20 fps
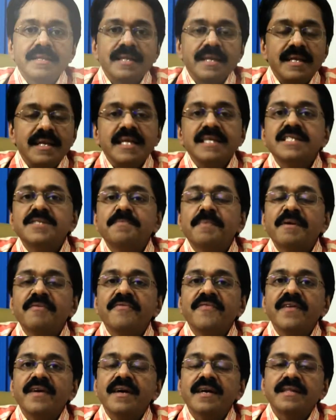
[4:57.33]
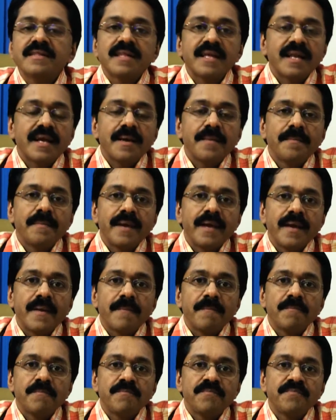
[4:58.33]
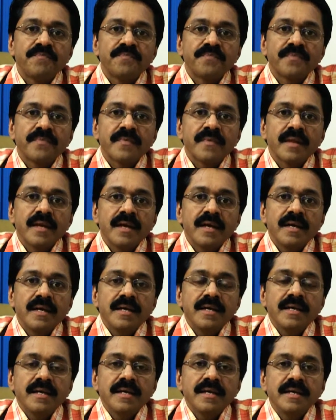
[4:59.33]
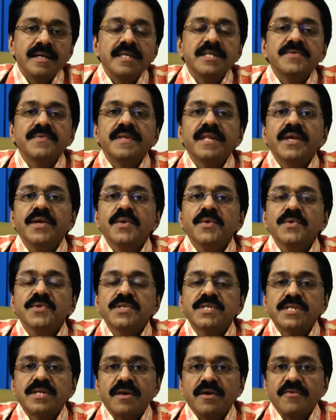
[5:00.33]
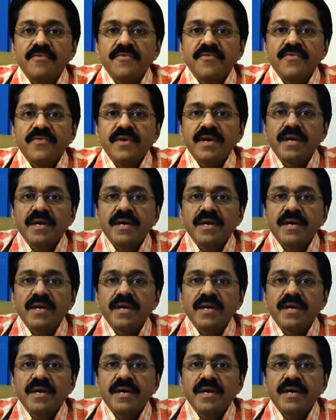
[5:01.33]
The less preferred therapy is with the use of